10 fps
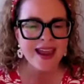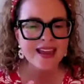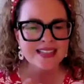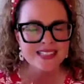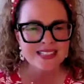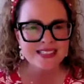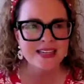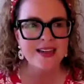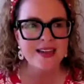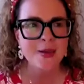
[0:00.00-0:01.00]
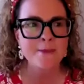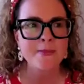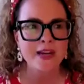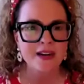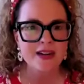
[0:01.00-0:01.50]
and see
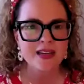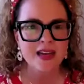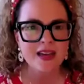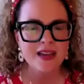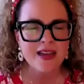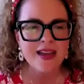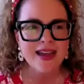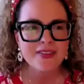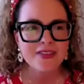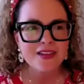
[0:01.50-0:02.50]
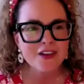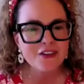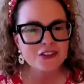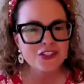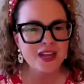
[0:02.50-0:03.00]
America and the
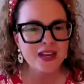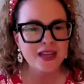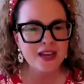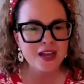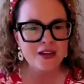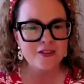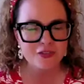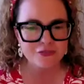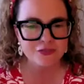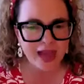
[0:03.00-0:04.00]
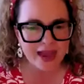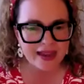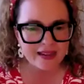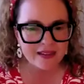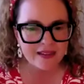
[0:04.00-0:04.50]
understanding of the flag,